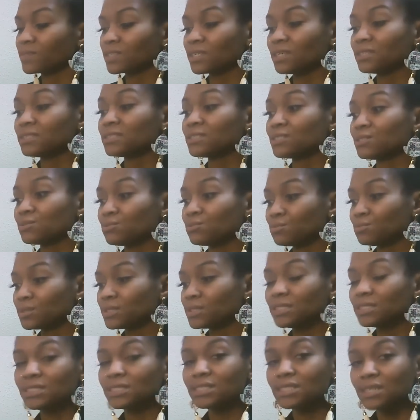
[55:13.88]
Like it's
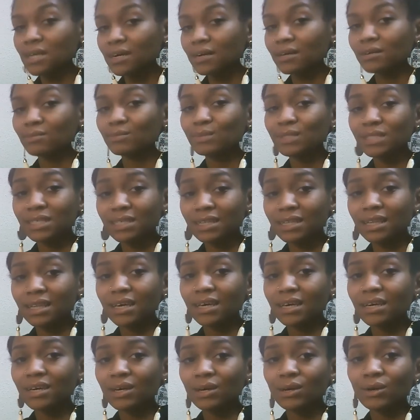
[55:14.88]
really time to
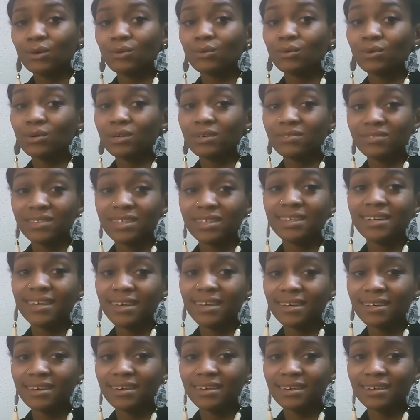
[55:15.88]
let go of the
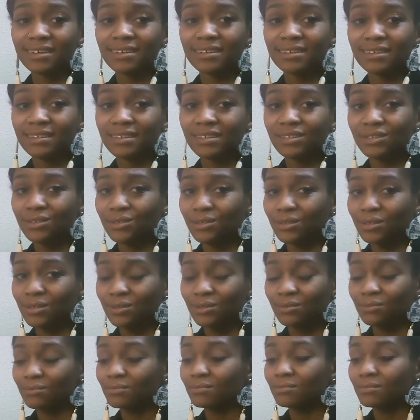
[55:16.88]
dead. You
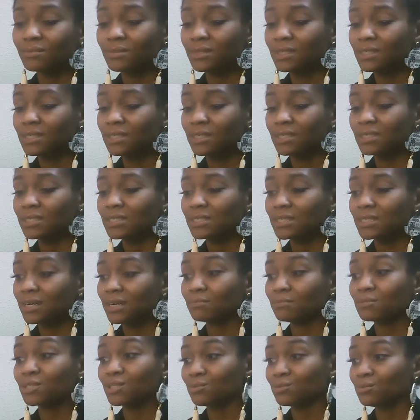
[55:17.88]
know, it's
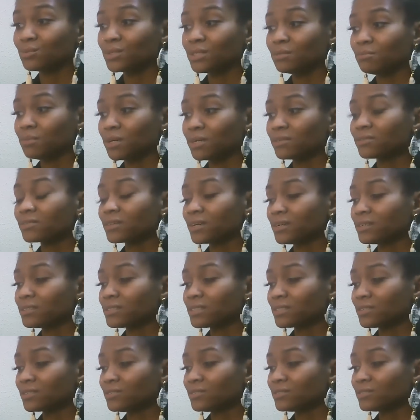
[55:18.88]
time to rebirth
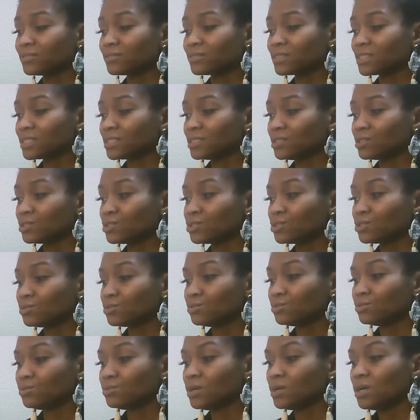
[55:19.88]
ourselves
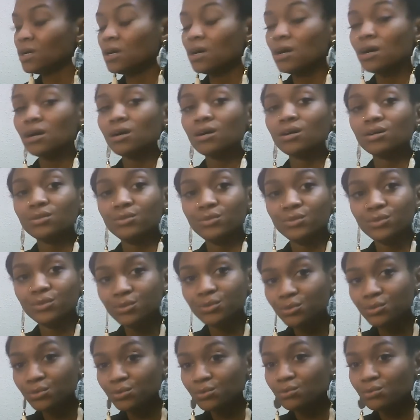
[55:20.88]
into a
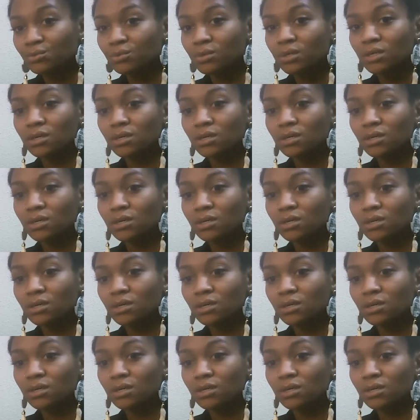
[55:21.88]
new